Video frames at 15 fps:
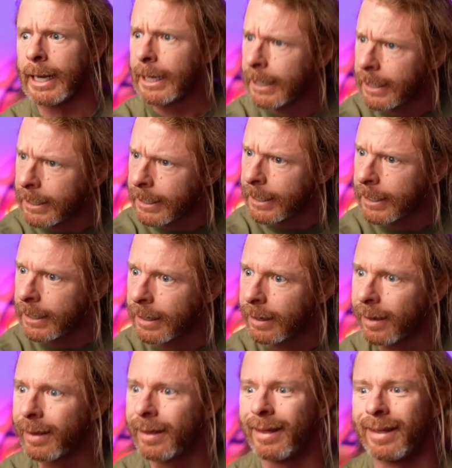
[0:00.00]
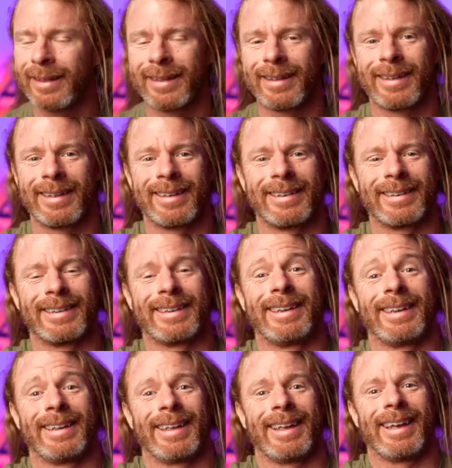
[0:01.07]
Ah,
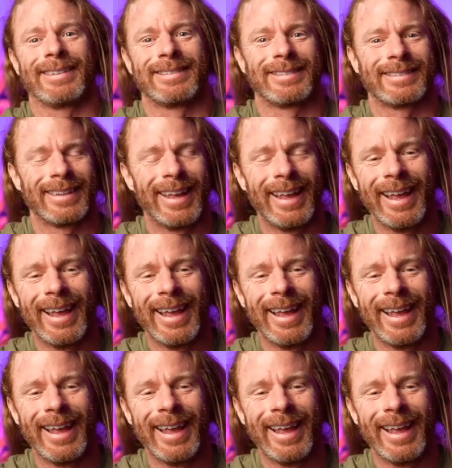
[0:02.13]
yes.